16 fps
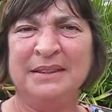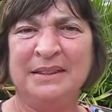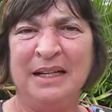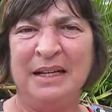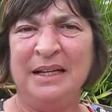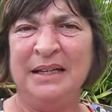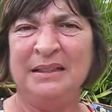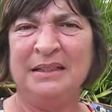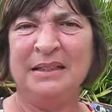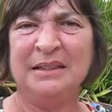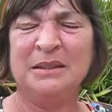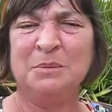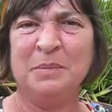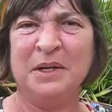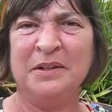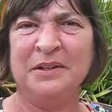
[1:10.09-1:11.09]
that he'd
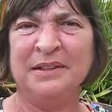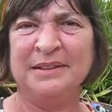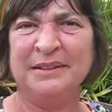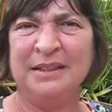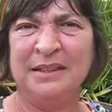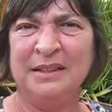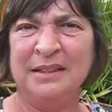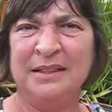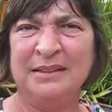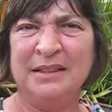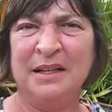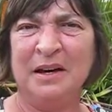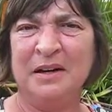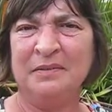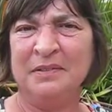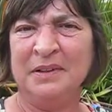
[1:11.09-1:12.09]
experienced in his
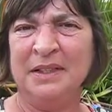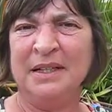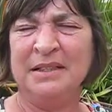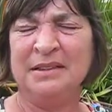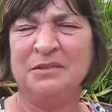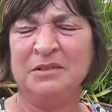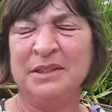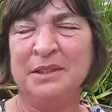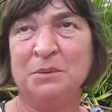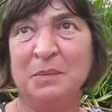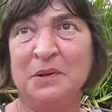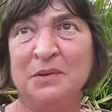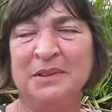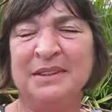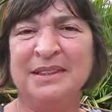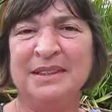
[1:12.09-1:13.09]
life and his
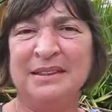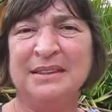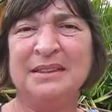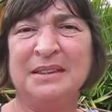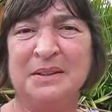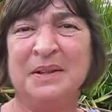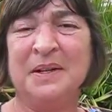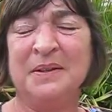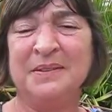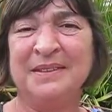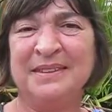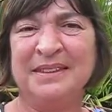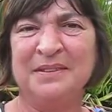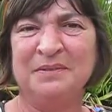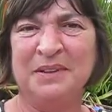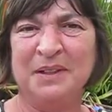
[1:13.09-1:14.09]
responses to those
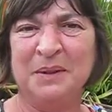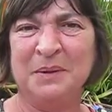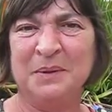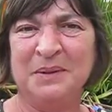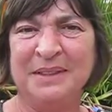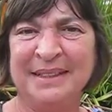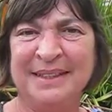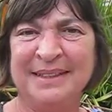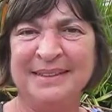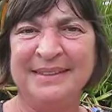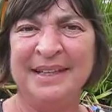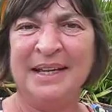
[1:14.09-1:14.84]
difficulties